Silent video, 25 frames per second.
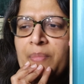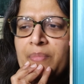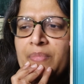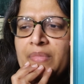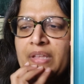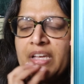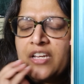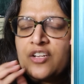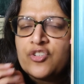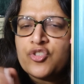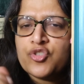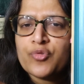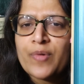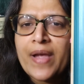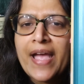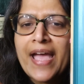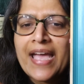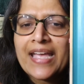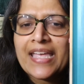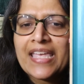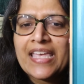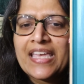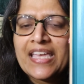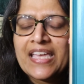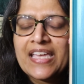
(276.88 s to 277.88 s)
like a
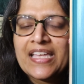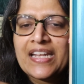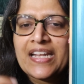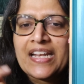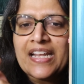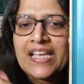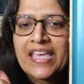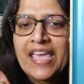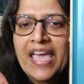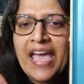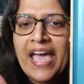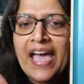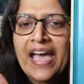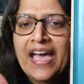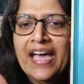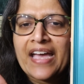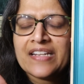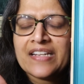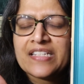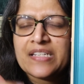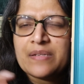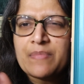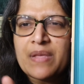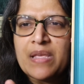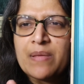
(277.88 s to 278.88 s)
dragon and a
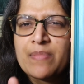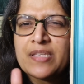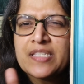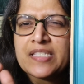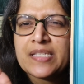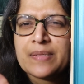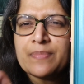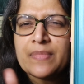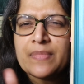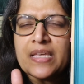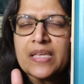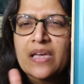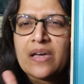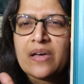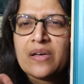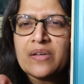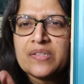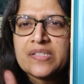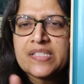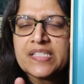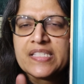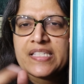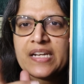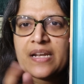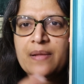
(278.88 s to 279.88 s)
cat and maybe something
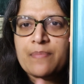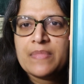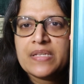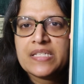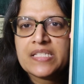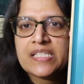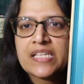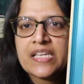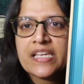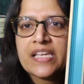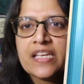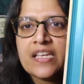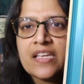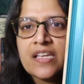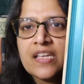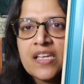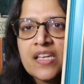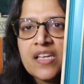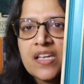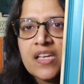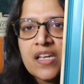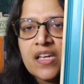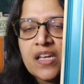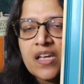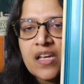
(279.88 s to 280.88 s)
else that I'm missing.
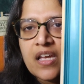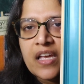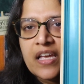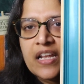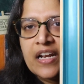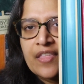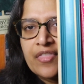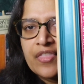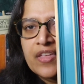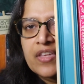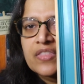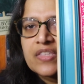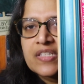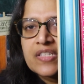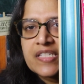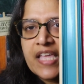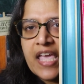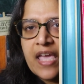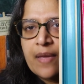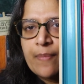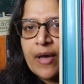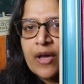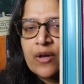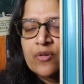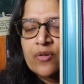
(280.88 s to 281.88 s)
And I think this
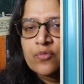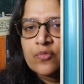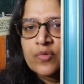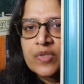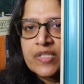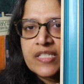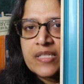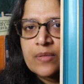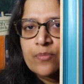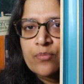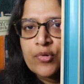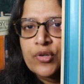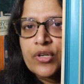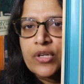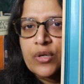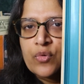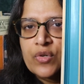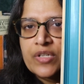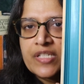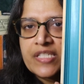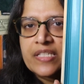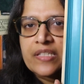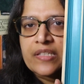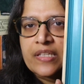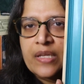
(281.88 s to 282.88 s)
came out pretty
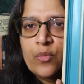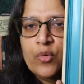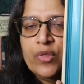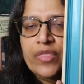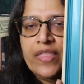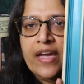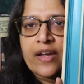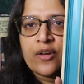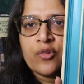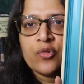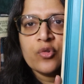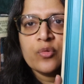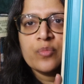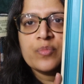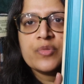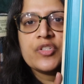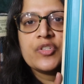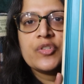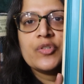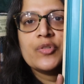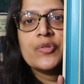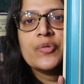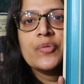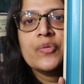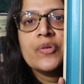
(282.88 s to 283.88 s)
recently with that group
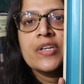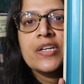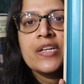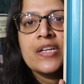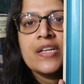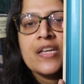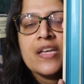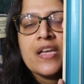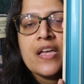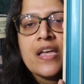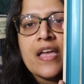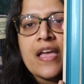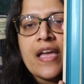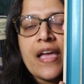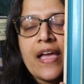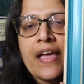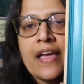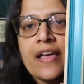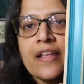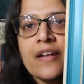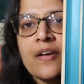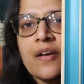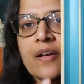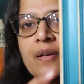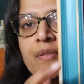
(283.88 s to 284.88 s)
too.
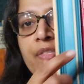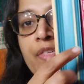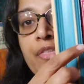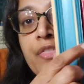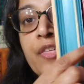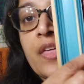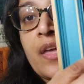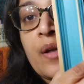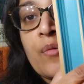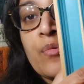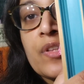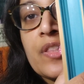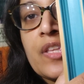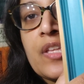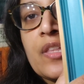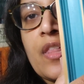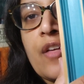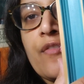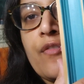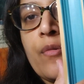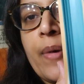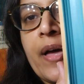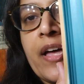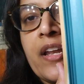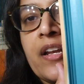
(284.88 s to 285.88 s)
And the thing I really
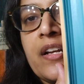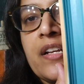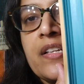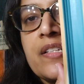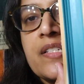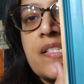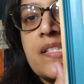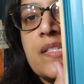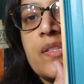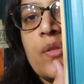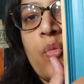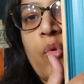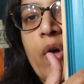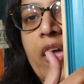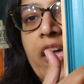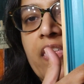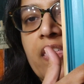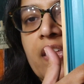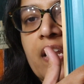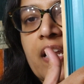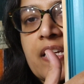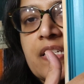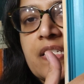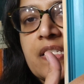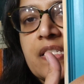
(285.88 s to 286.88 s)
love about it is the way
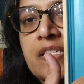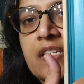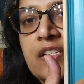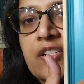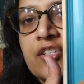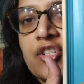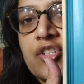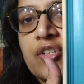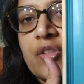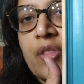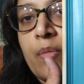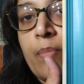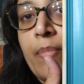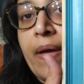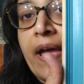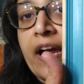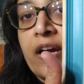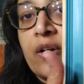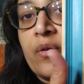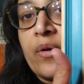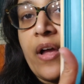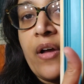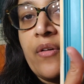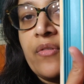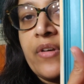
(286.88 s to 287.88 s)
that I stitched the
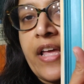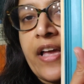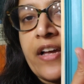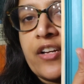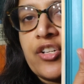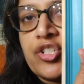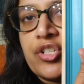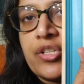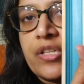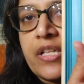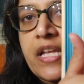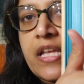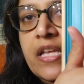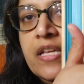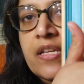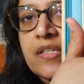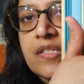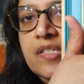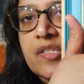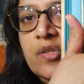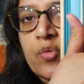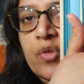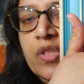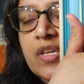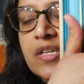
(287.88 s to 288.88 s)
background, actually.
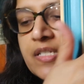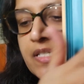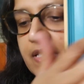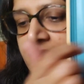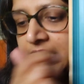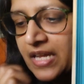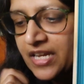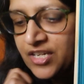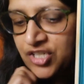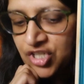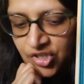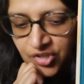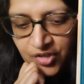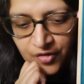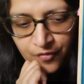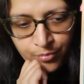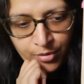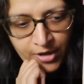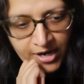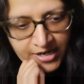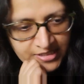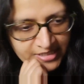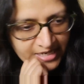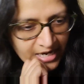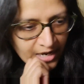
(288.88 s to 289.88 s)
So this, I should have
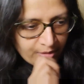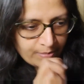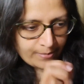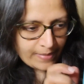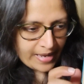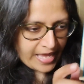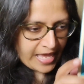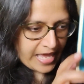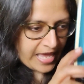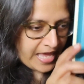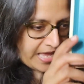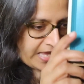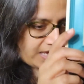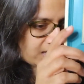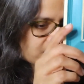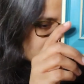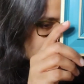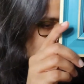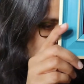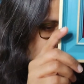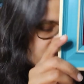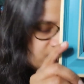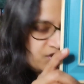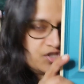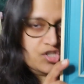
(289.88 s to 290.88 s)
brought down my
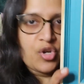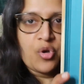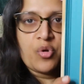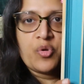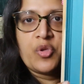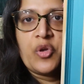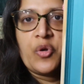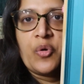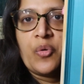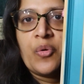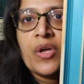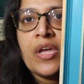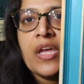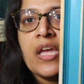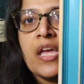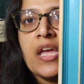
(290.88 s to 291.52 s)
hank to show you,